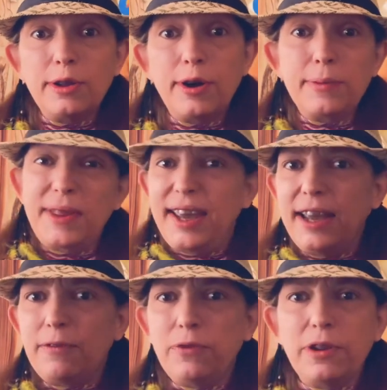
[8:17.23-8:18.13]
along with a
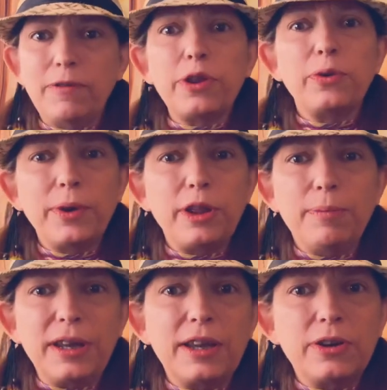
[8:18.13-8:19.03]
handful of other really
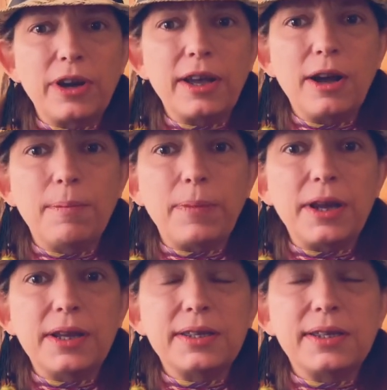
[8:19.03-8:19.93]
big internet
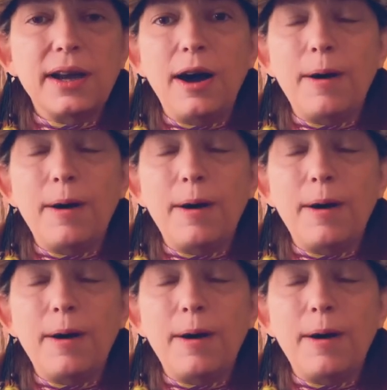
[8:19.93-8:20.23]
companies.